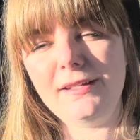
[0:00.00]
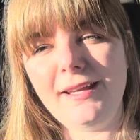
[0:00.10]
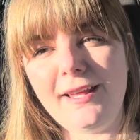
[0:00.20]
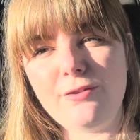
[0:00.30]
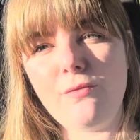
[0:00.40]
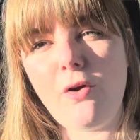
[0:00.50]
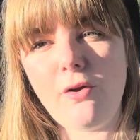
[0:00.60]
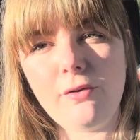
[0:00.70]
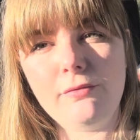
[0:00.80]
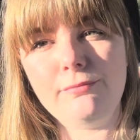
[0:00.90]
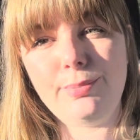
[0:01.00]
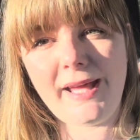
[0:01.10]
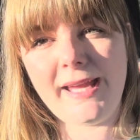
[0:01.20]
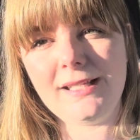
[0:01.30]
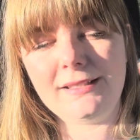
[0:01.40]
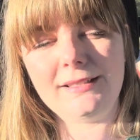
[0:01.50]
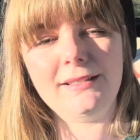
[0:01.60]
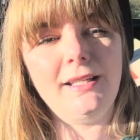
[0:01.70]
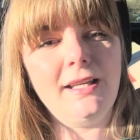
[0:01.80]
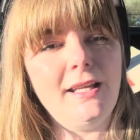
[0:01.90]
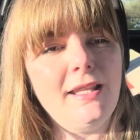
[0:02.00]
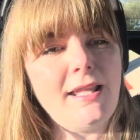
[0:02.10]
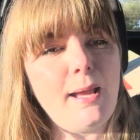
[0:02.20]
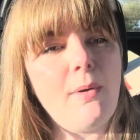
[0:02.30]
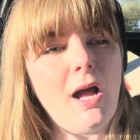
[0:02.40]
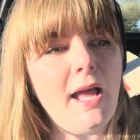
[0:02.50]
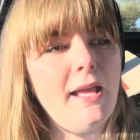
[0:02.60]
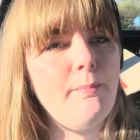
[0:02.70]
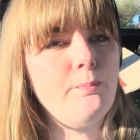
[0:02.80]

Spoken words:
at the wrong place, they might